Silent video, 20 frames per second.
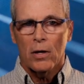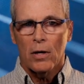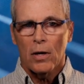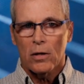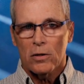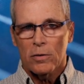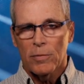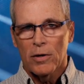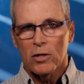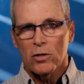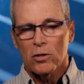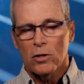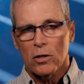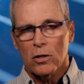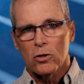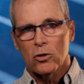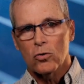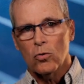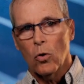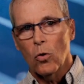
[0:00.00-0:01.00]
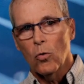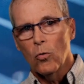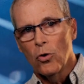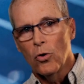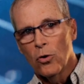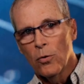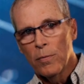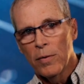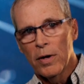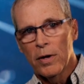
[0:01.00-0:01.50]
not to mention the control
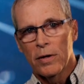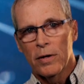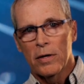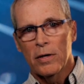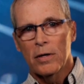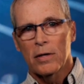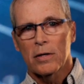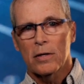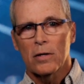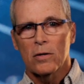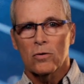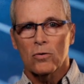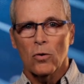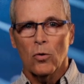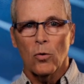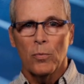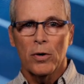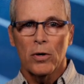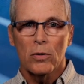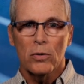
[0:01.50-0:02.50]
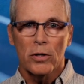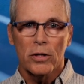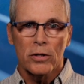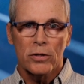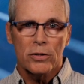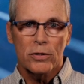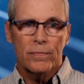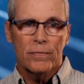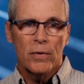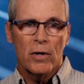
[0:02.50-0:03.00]
room and the control
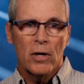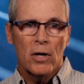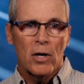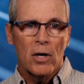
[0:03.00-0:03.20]
buildings.